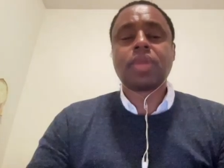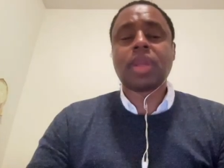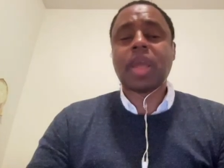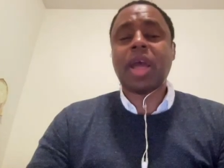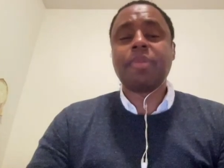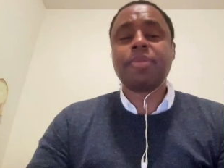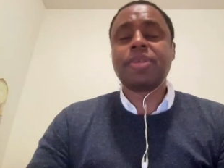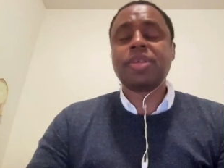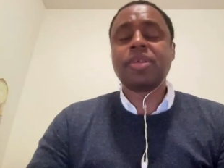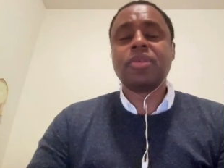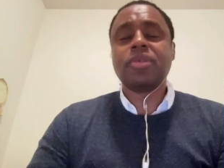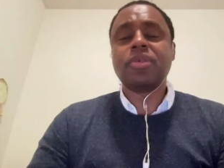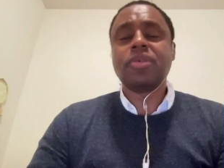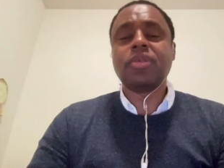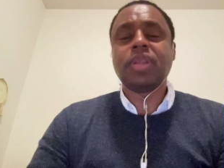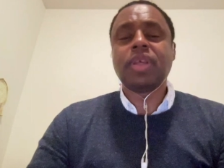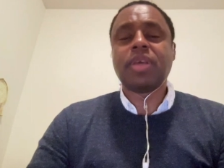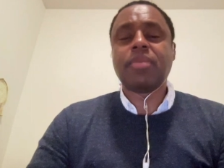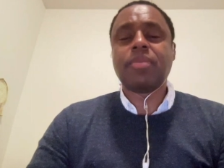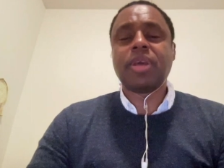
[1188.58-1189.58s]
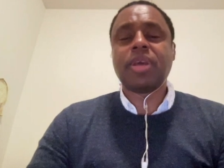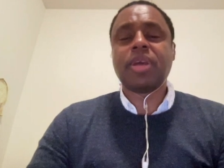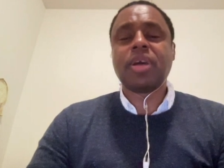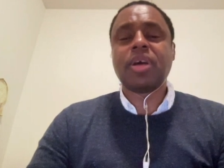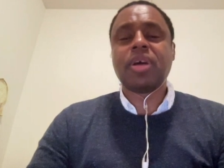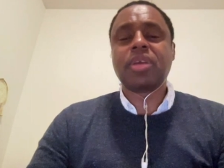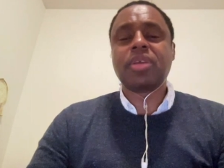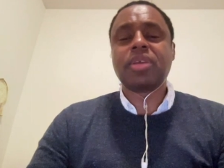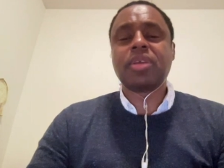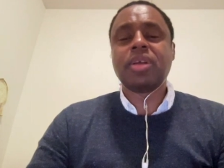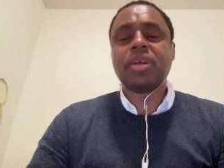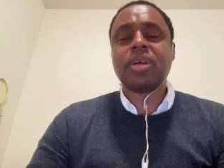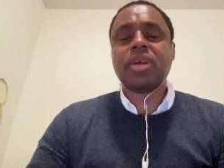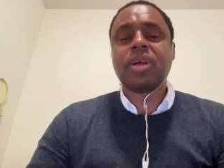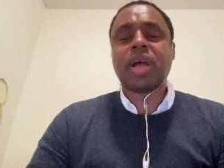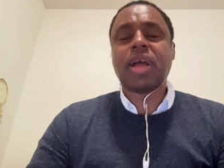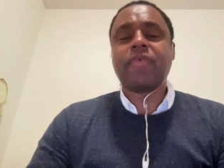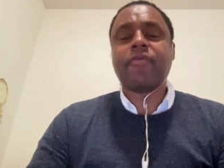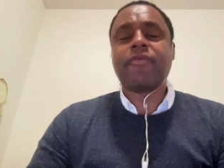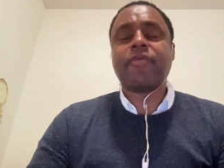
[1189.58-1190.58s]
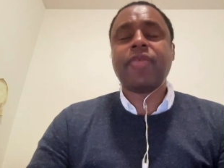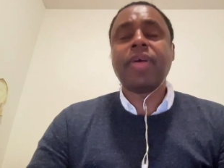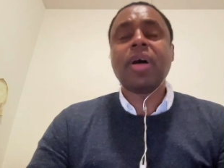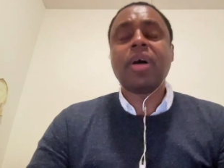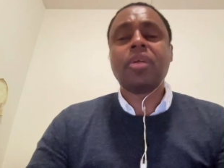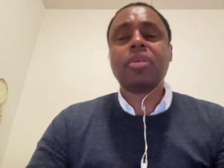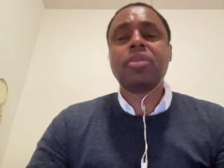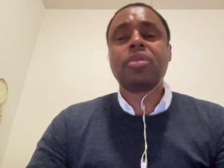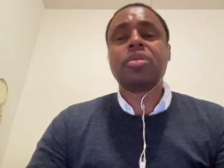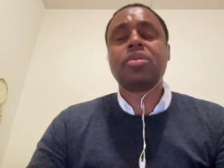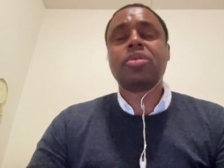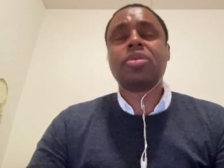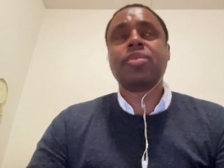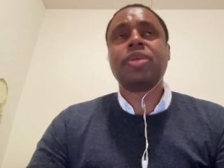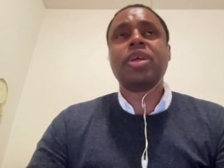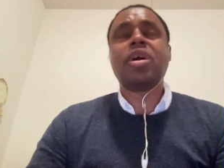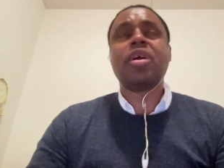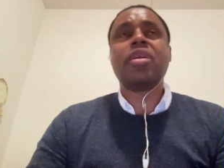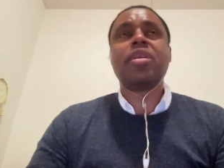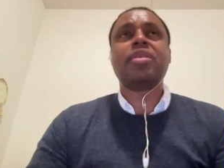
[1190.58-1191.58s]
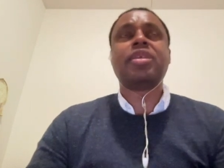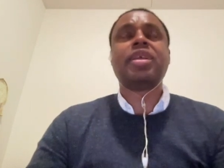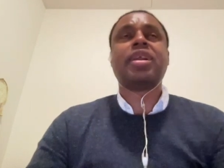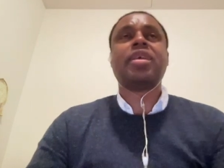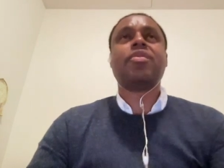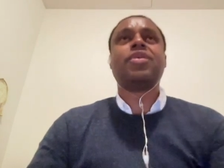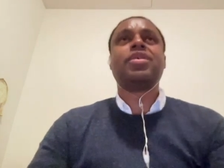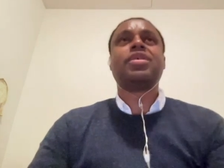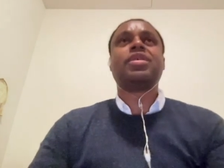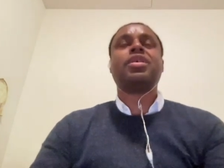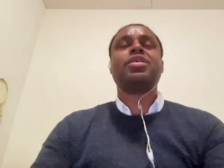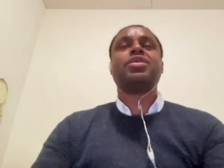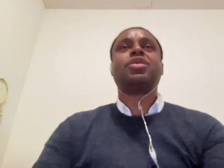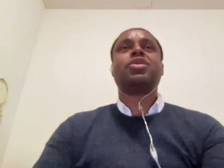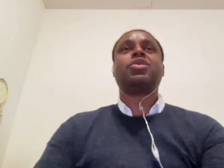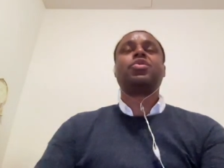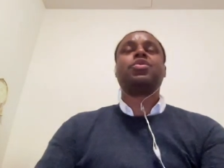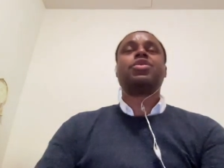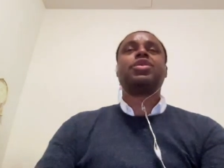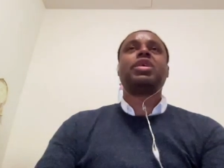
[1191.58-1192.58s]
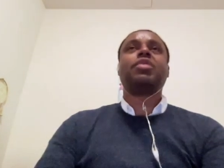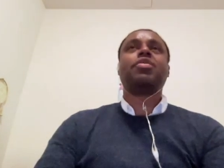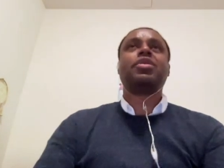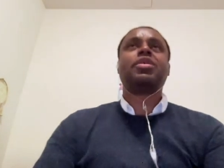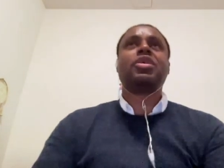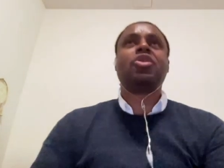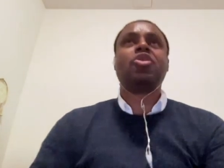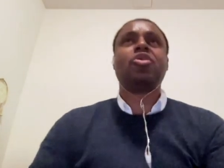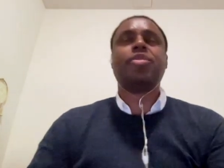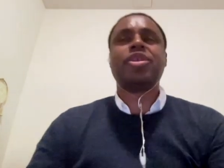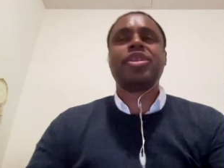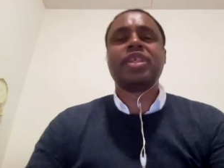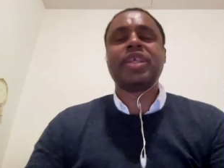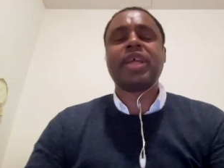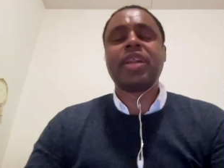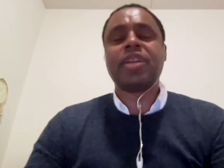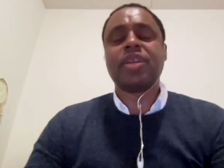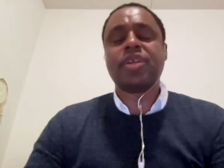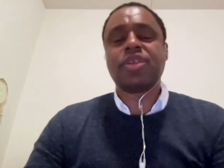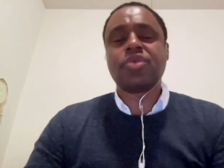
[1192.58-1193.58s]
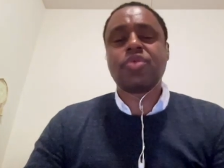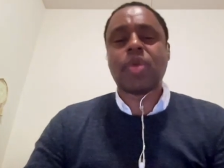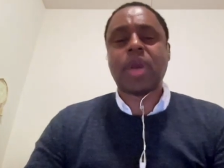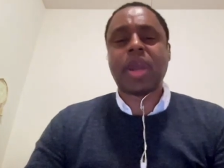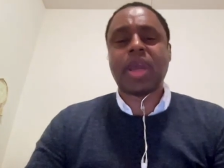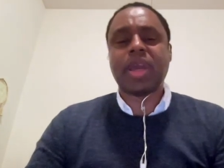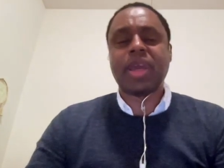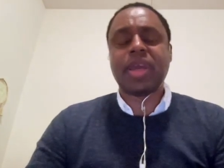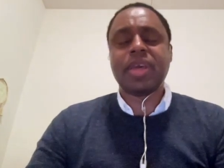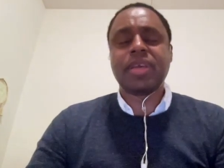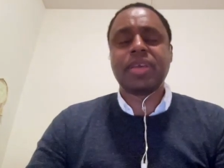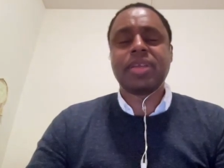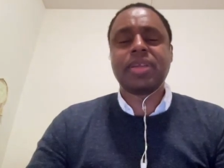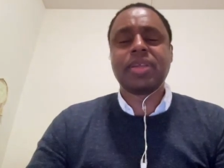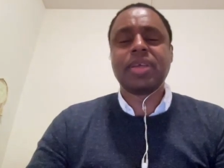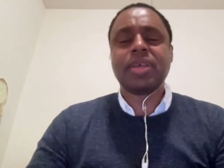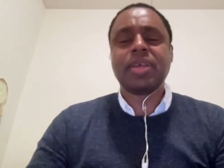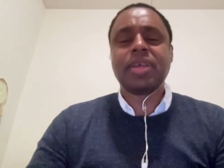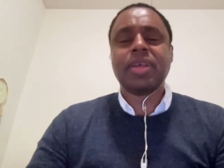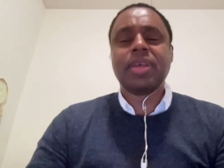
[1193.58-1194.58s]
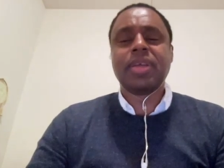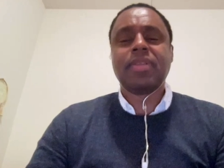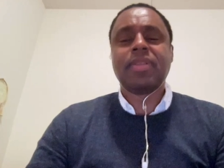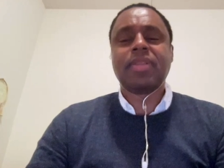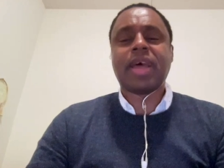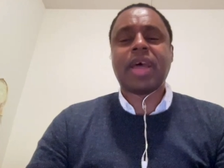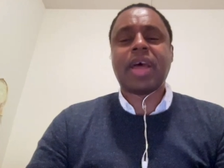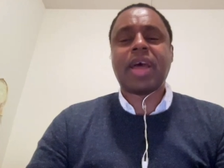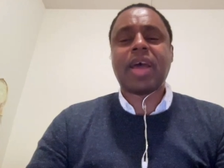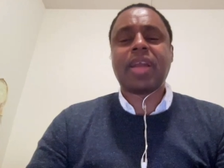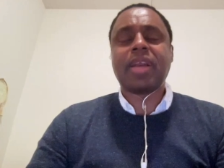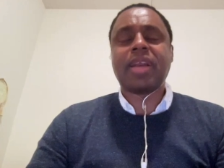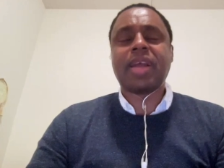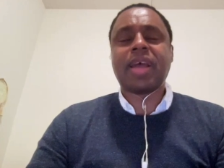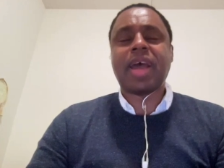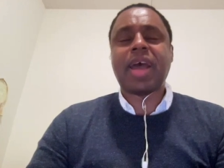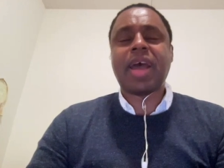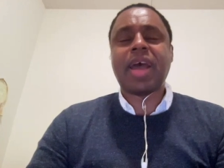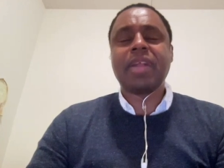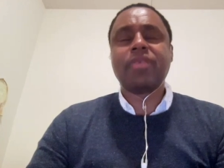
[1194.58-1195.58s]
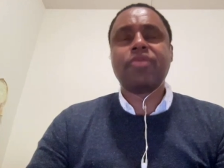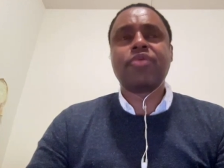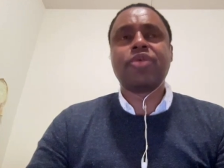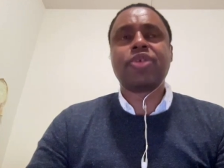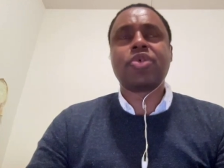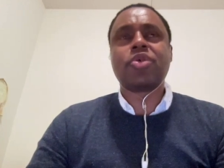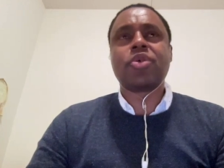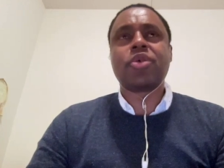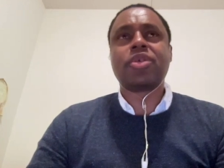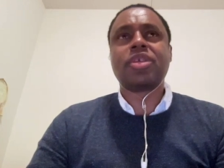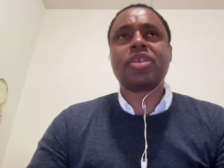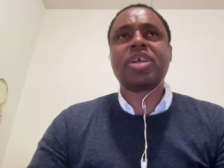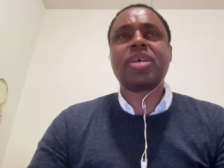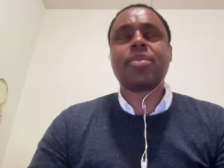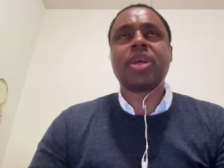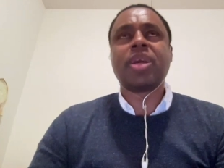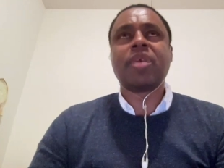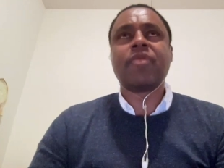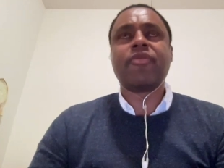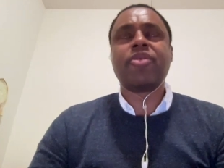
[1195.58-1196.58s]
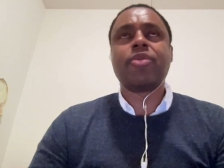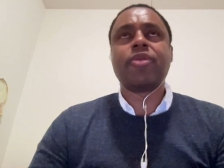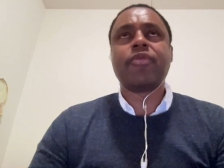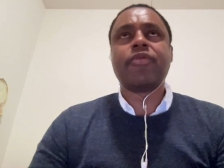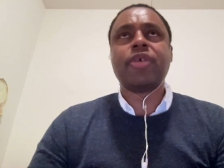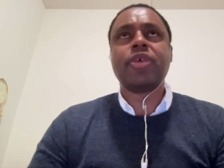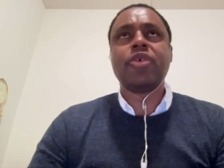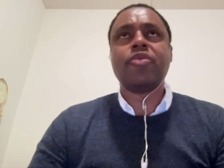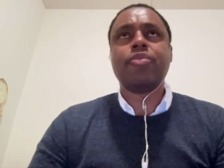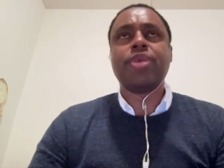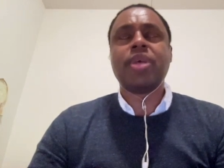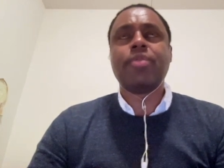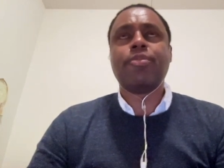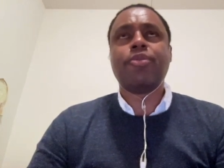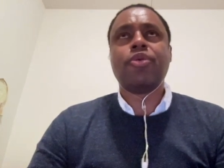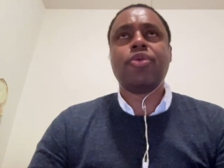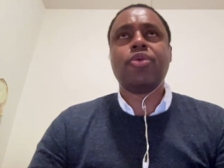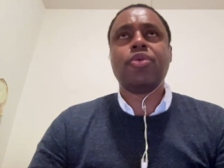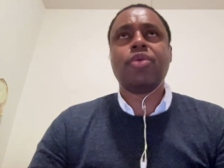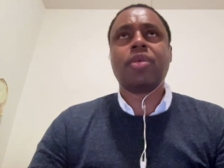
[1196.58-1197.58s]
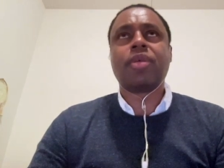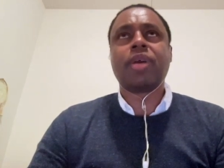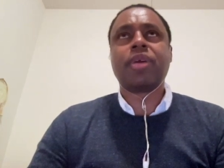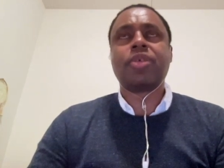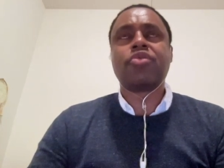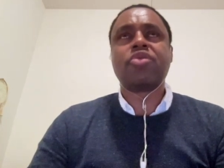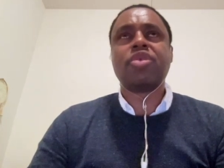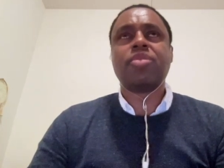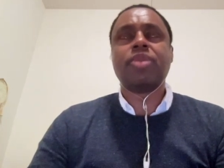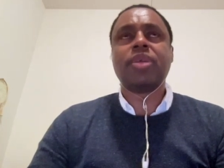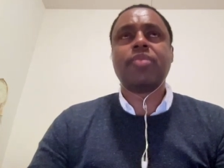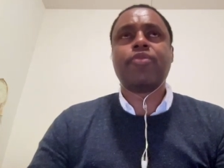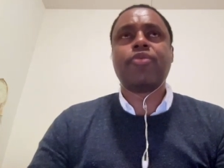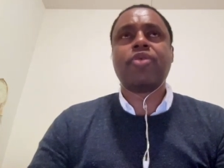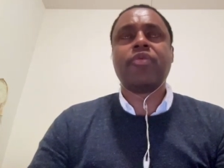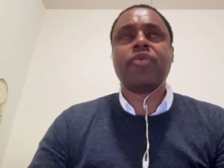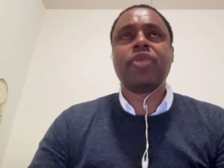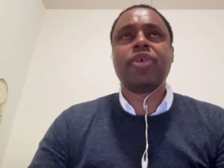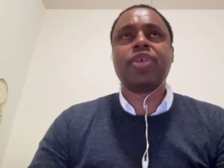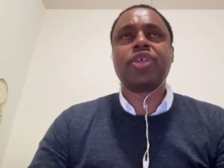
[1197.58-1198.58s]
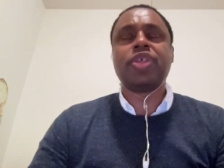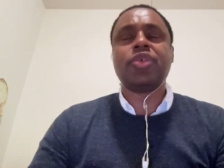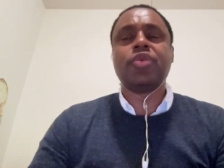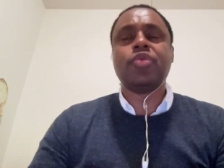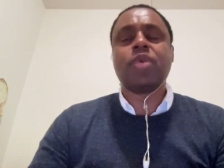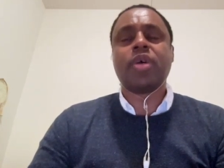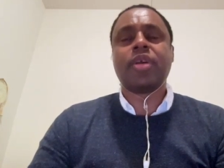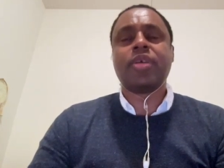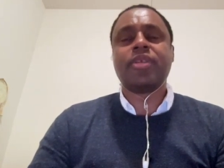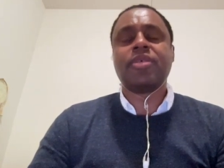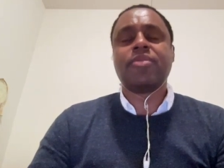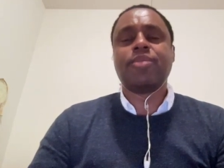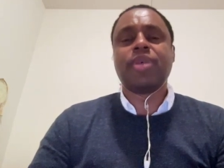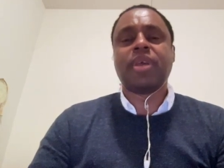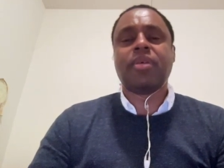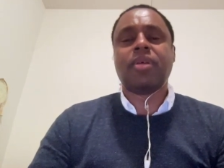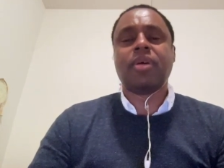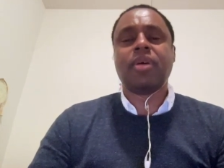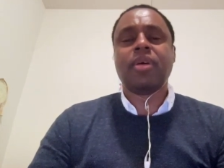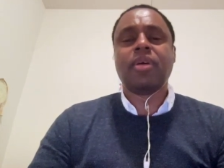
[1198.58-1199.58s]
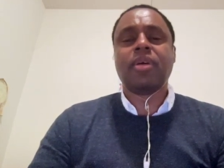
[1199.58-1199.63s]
Absolutely, because I felt, to be honest, that it was an institution that was a little bit set in its ways, that had resources coming in from a few people who were extremely privileged and wanted to be